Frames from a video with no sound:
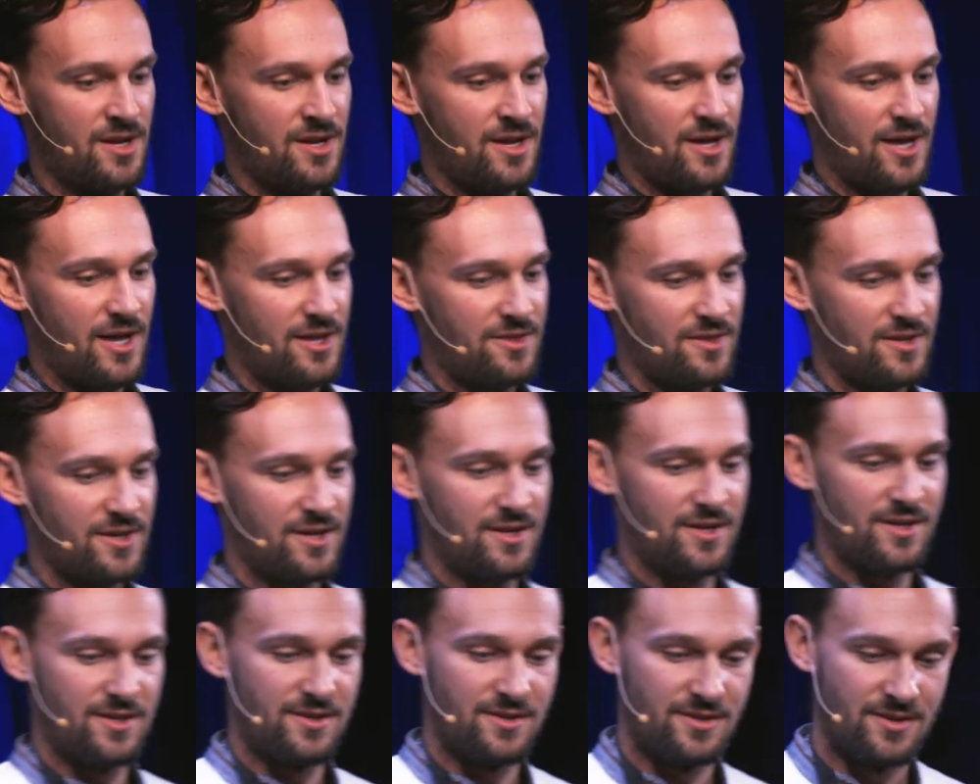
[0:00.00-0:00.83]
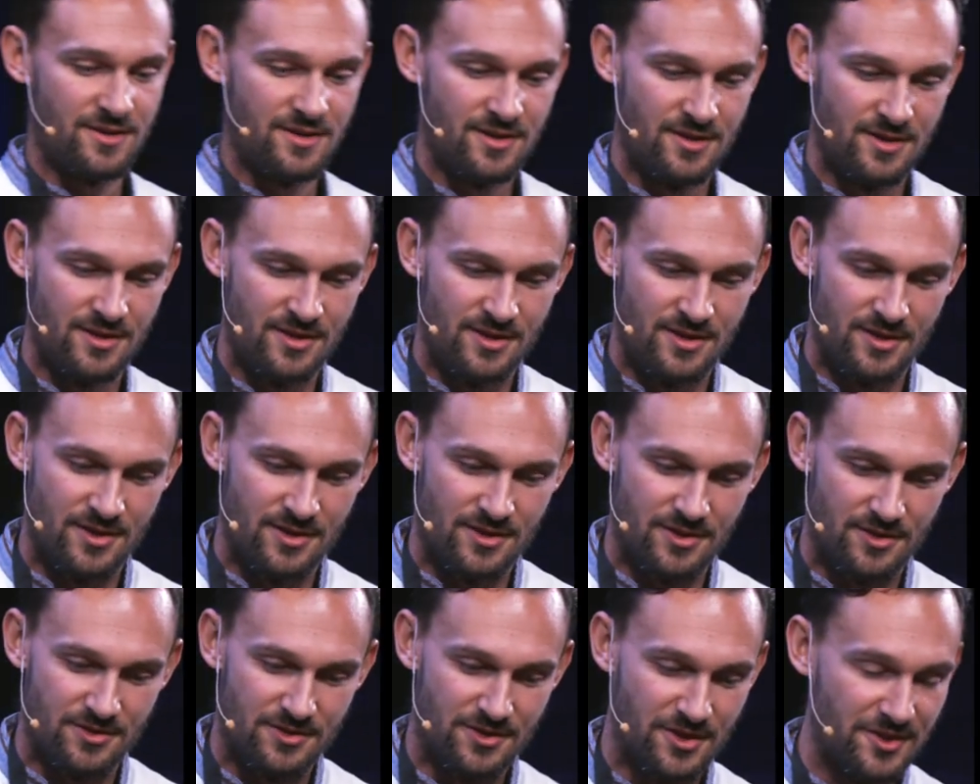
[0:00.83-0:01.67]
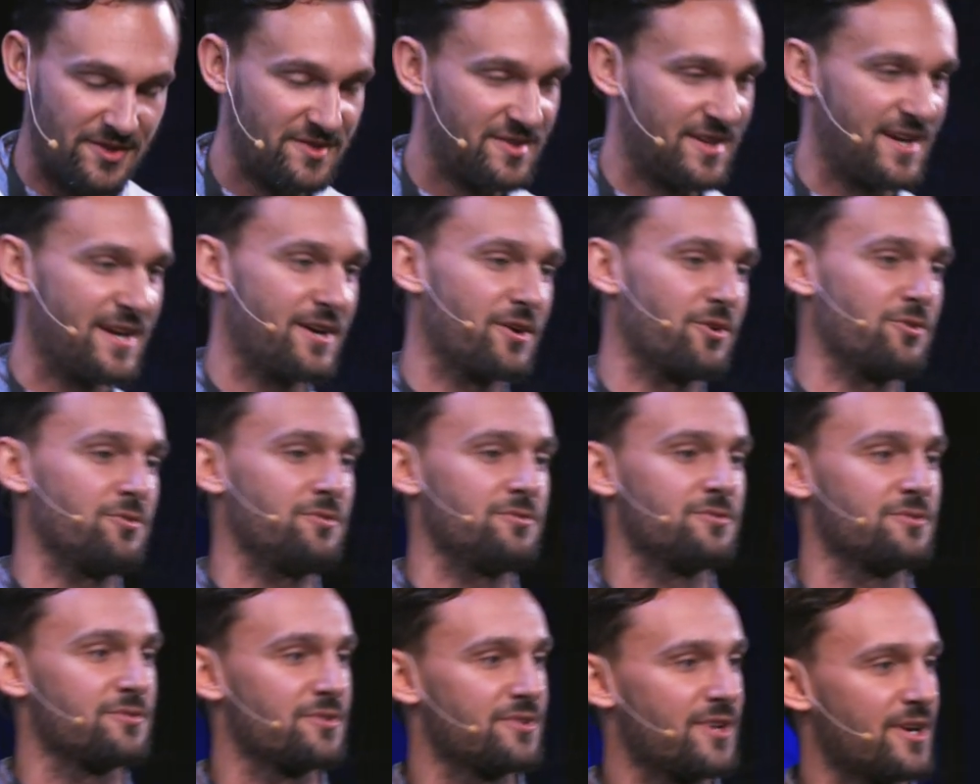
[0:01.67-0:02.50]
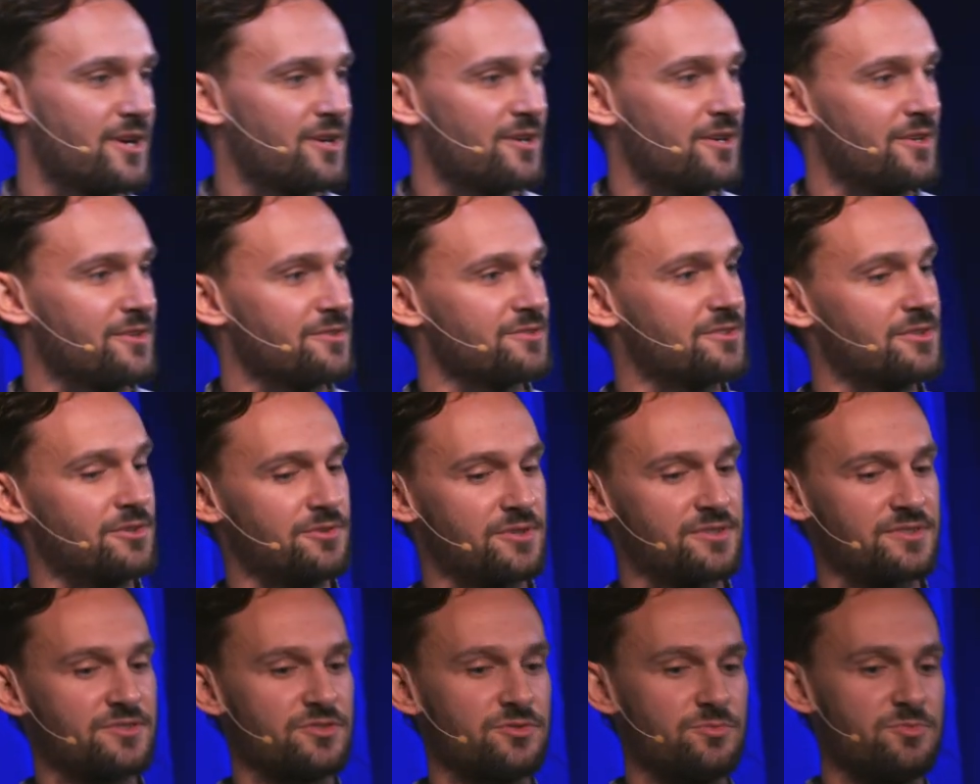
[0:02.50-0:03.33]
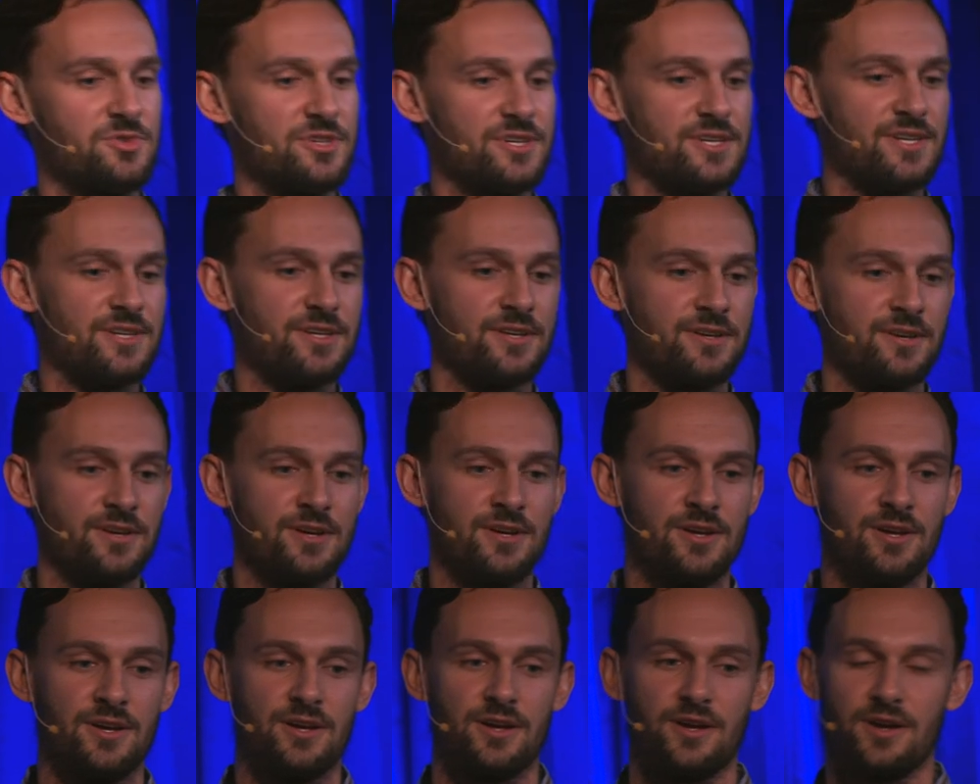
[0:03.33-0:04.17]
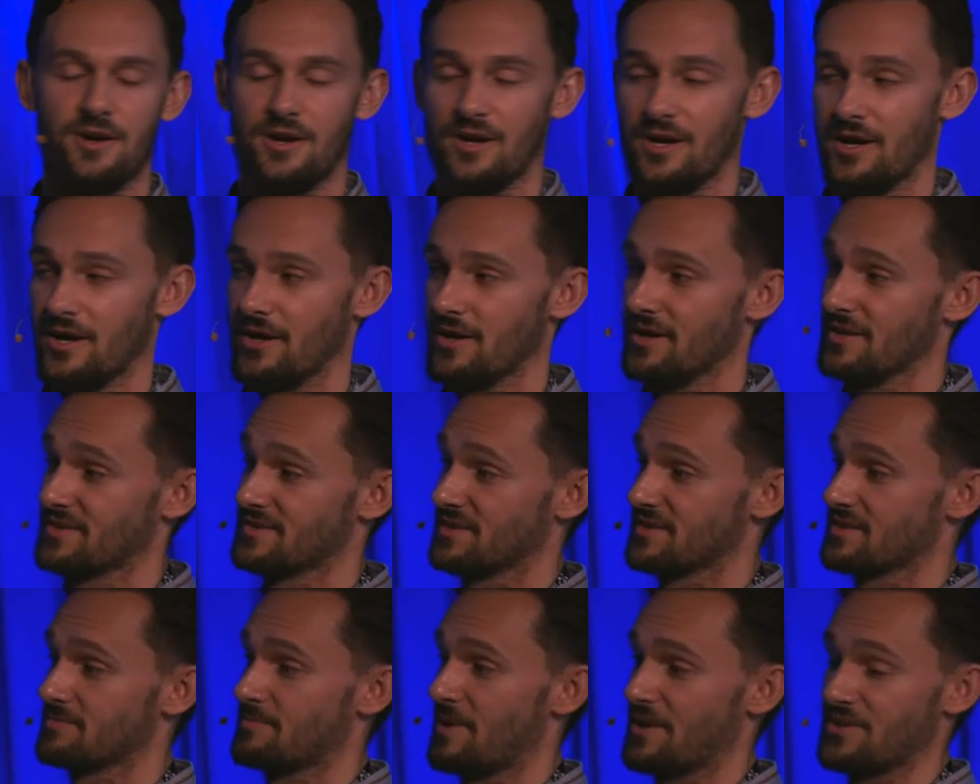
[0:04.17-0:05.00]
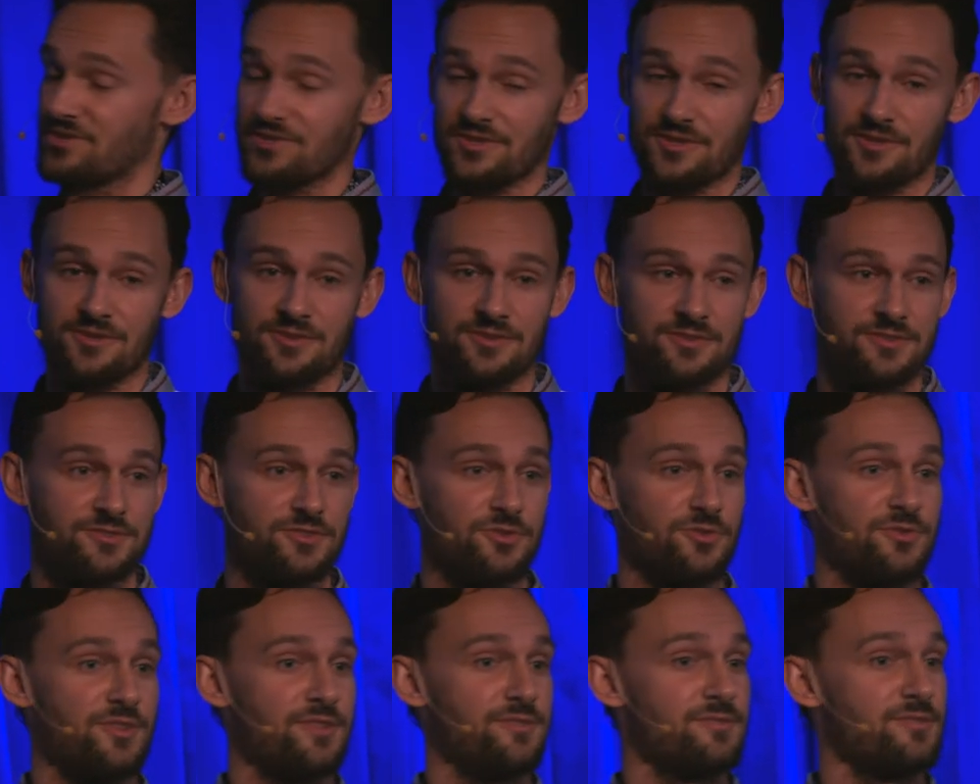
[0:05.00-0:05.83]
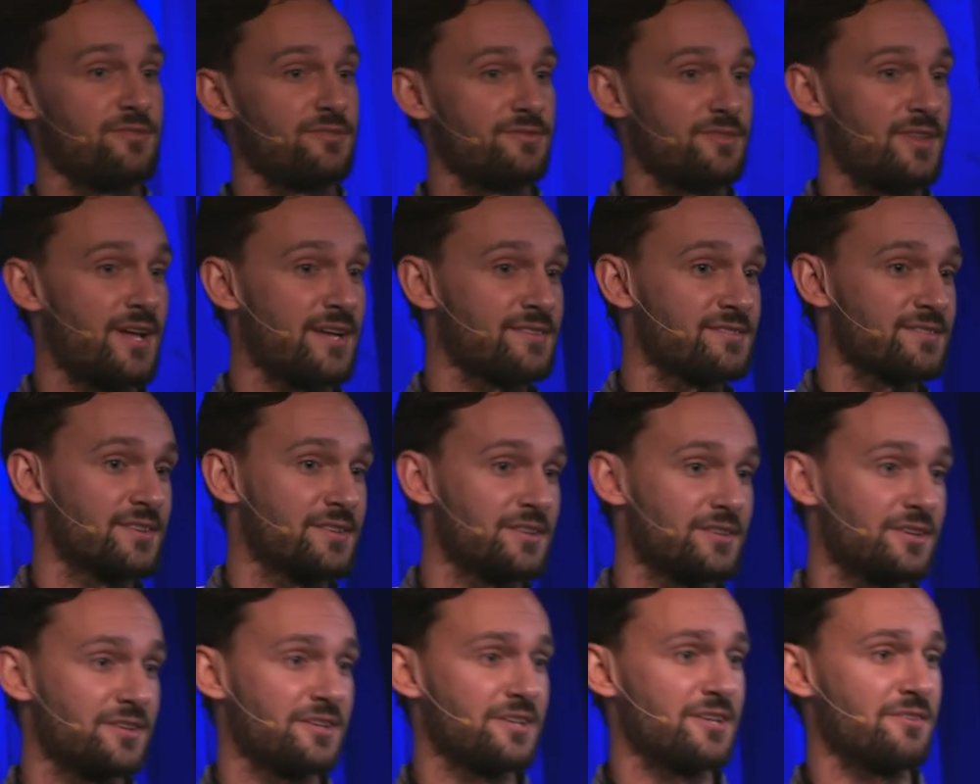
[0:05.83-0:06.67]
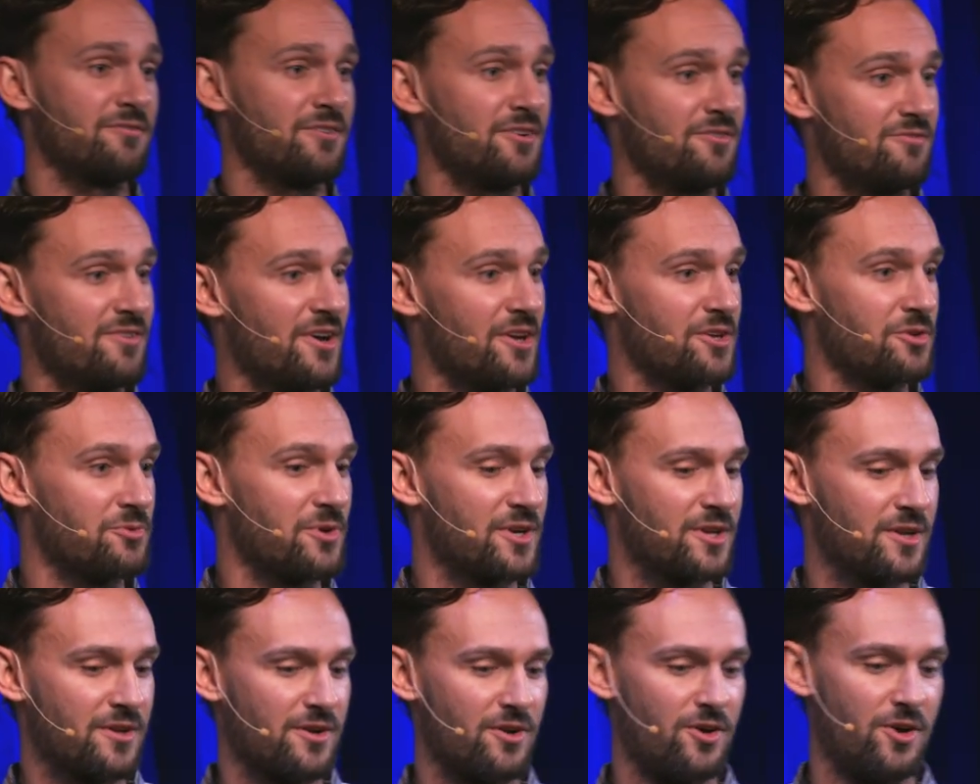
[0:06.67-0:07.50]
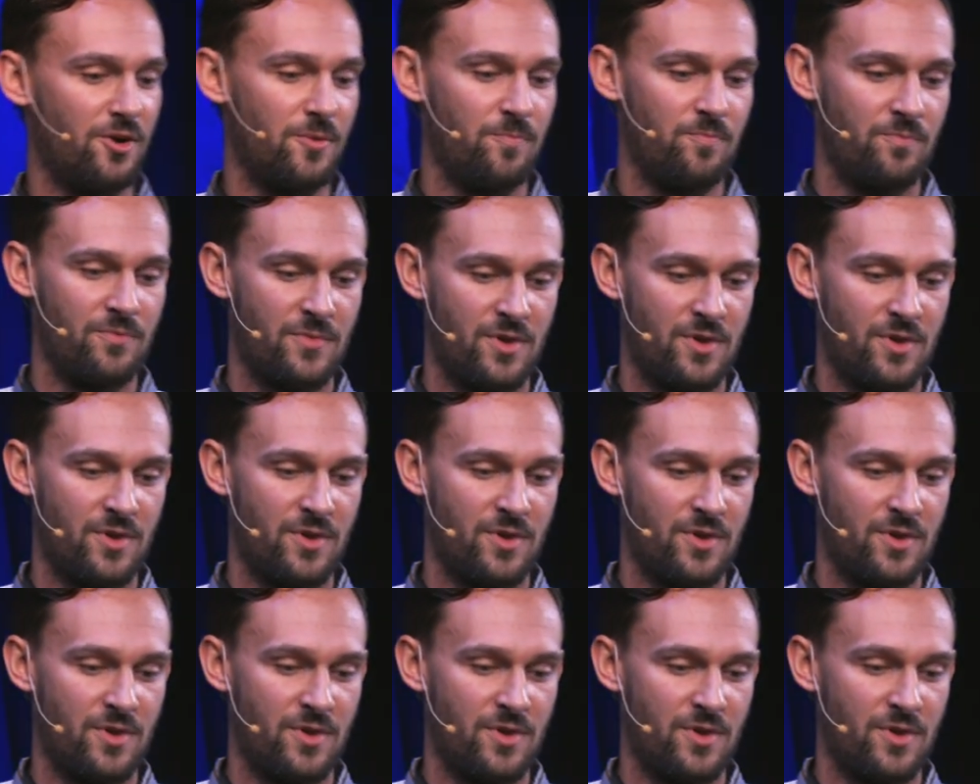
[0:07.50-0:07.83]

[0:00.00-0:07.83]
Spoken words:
And then the tail there is going to be a suspension. So that's not going to get evaluated at all.